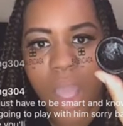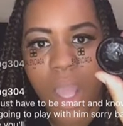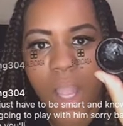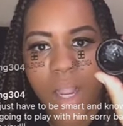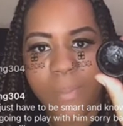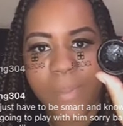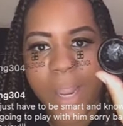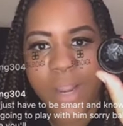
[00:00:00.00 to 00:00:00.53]

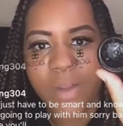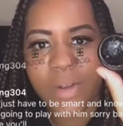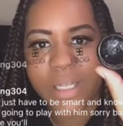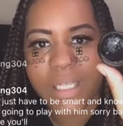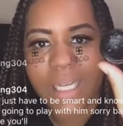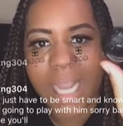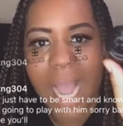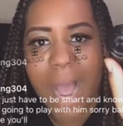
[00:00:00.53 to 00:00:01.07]
Man, you can
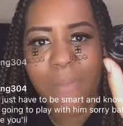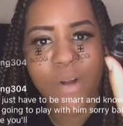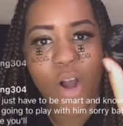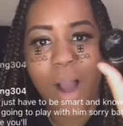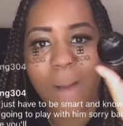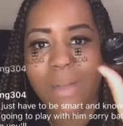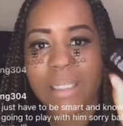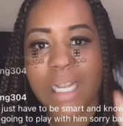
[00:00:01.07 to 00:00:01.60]
say, yeah, I know. I'm
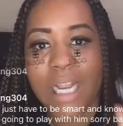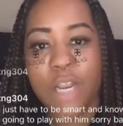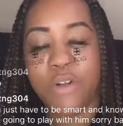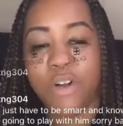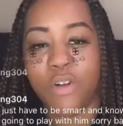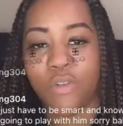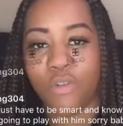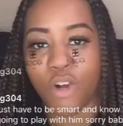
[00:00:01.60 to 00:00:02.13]
going to send you the
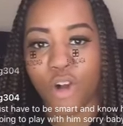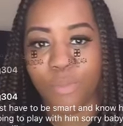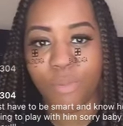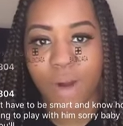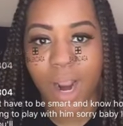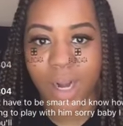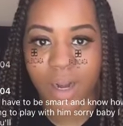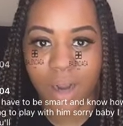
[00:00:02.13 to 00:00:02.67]
real product.